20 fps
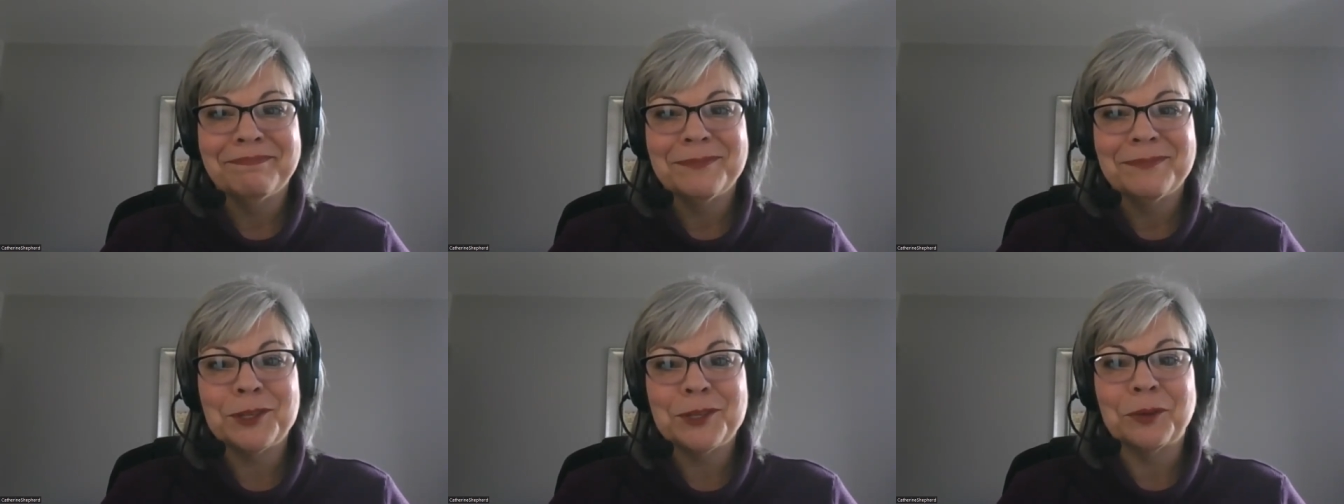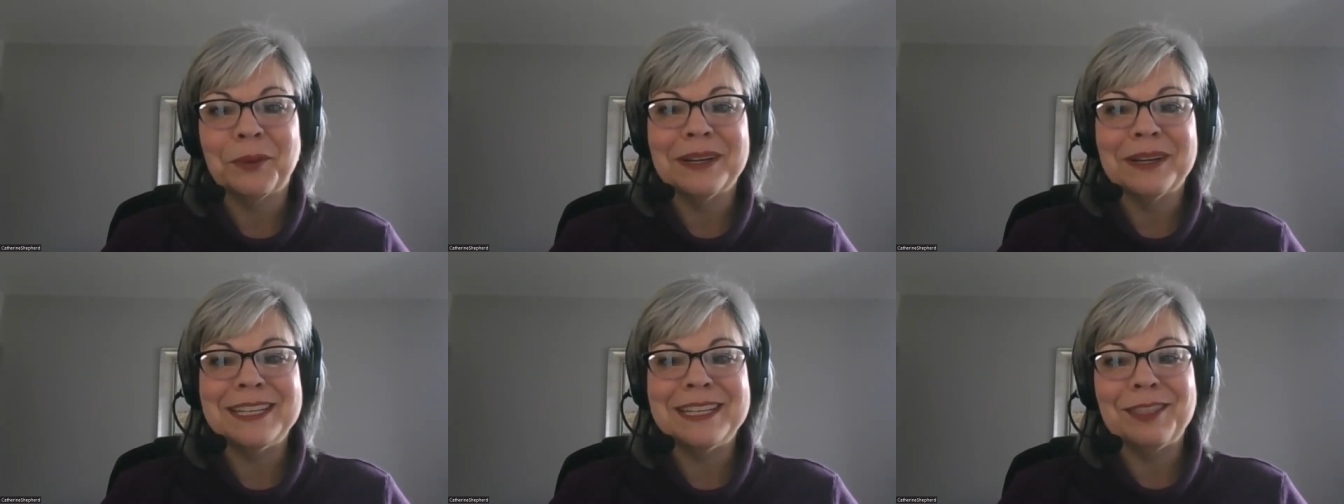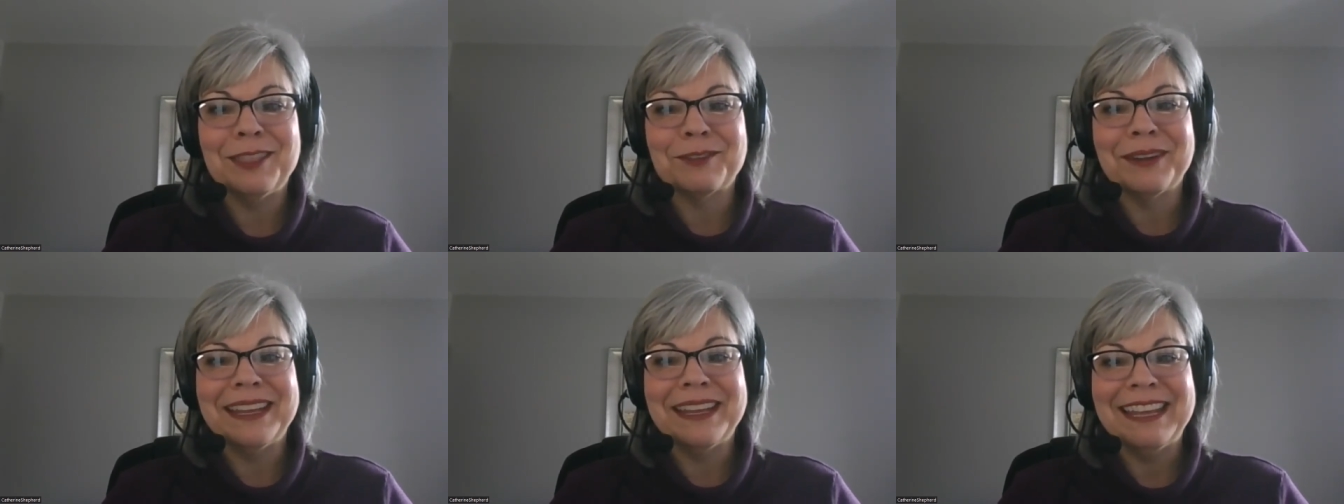
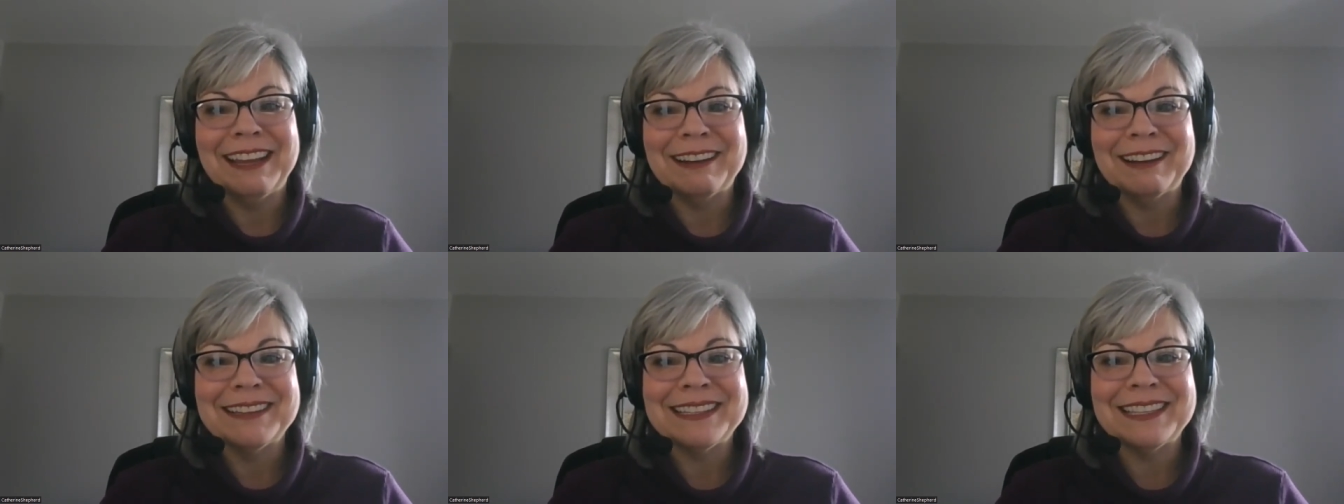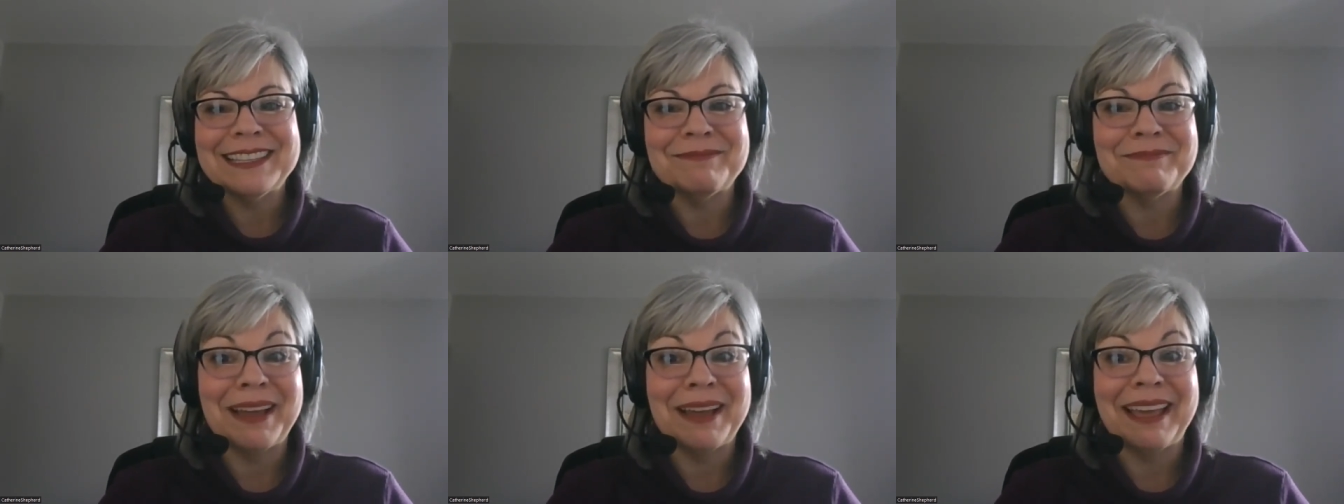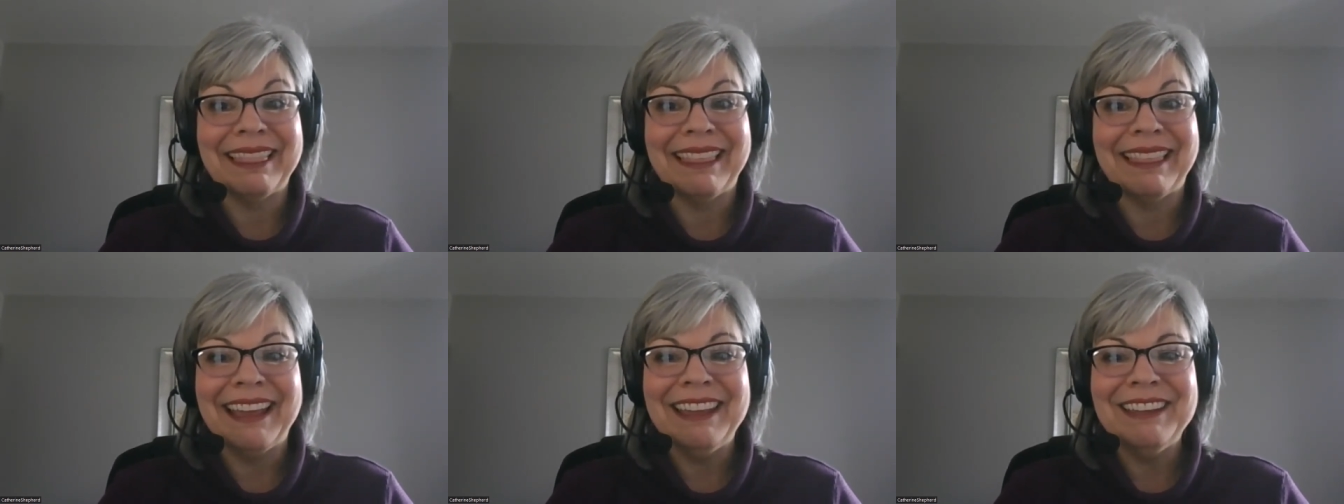23 years of my
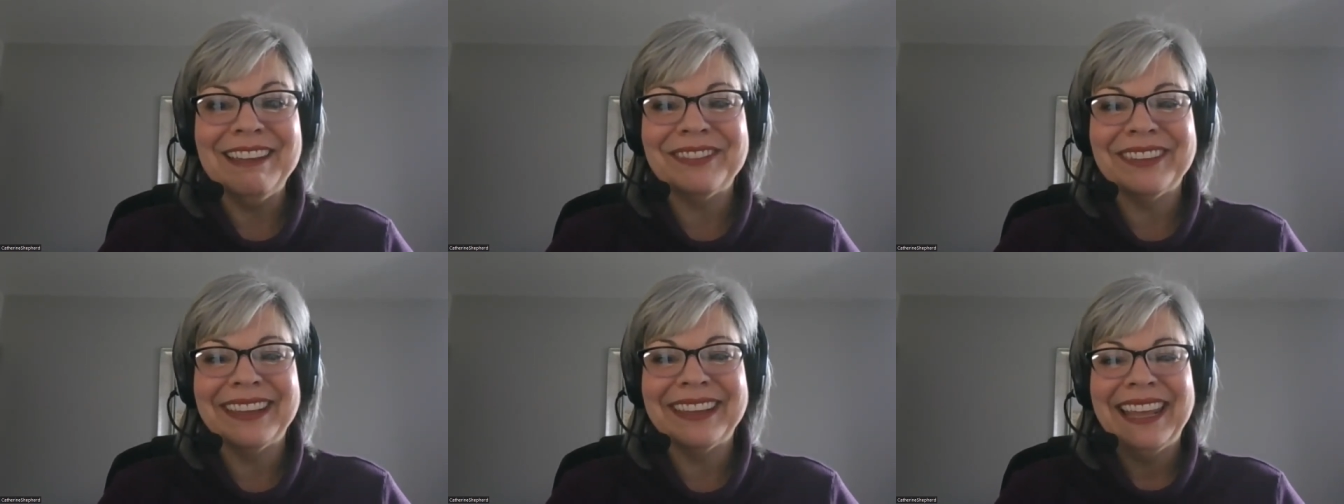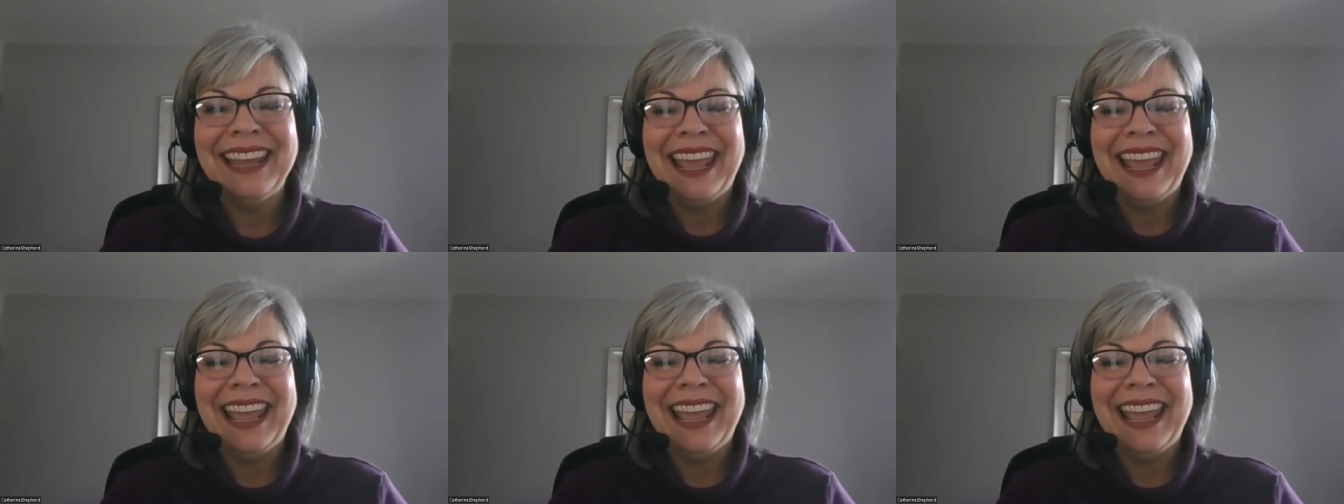life.